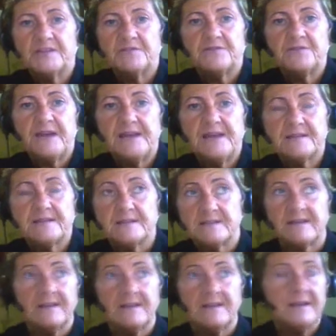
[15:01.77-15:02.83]
factors
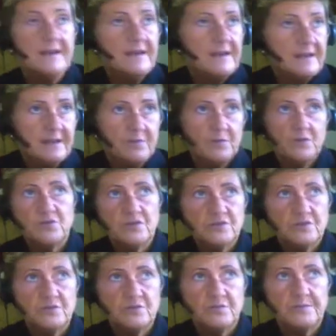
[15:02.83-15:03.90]
like we usually
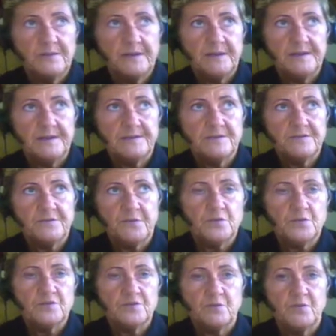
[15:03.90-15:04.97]
do with pain, is to
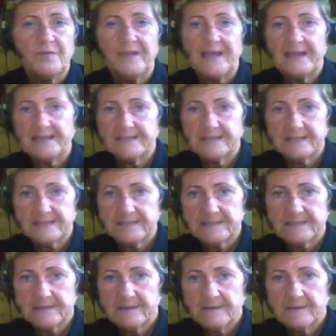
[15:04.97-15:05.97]
focus more on the excess,